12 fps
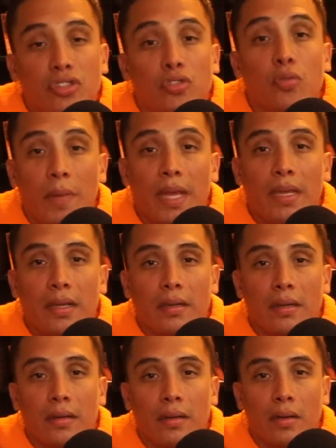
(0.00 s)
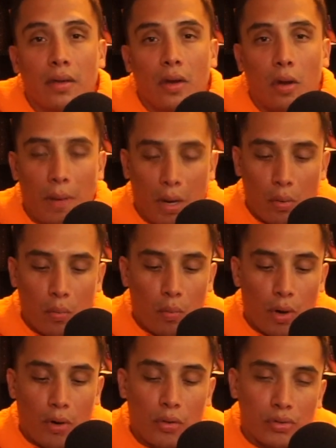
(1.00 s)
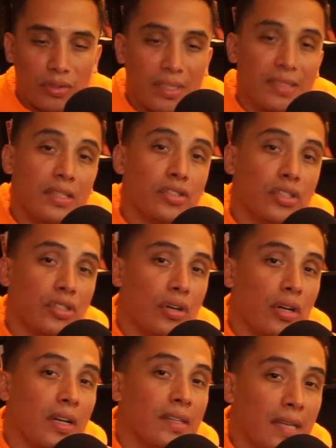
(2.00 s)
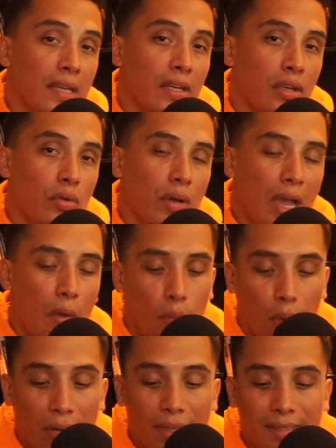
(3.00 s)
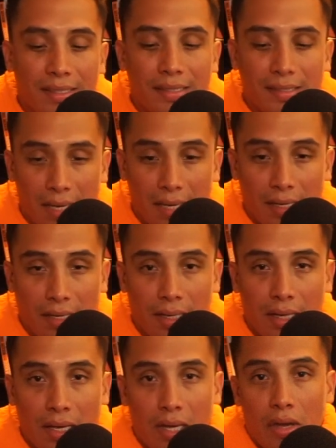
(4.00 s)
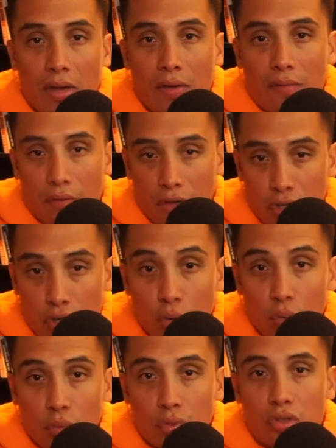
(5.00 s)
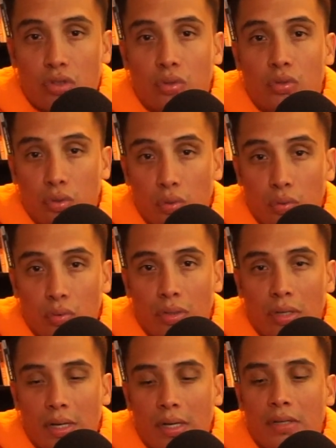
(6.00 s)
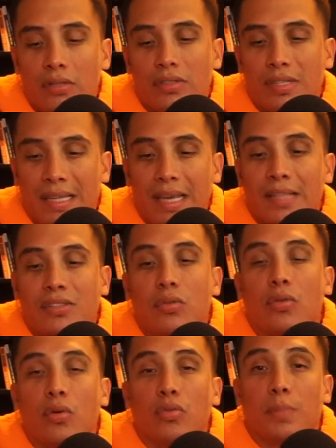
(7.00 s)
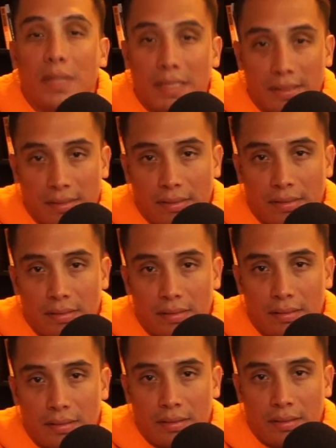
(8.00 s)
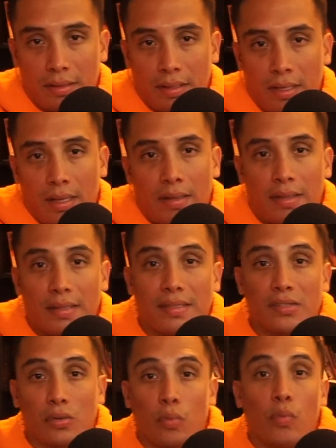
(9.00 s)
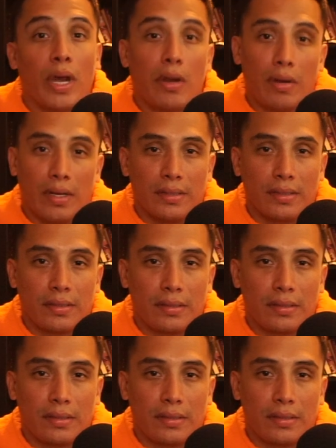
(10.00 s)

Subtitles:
you make, about where those decisions are going to take you, and what does it take for you to do to get to those places. This is awareness.